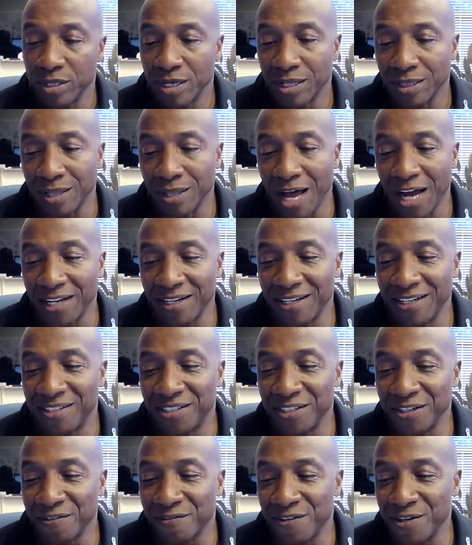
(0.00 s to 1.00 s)
Lock it into
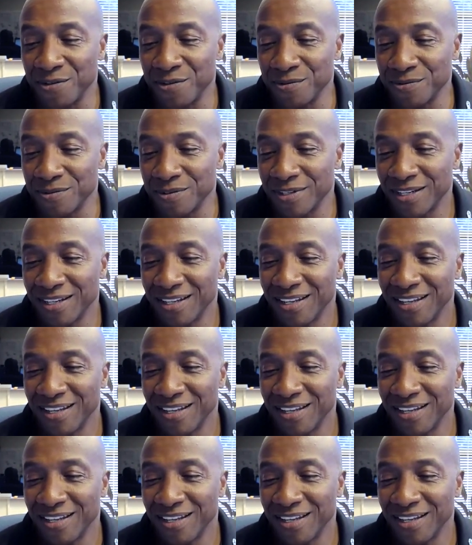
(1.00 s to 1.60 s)
your phone.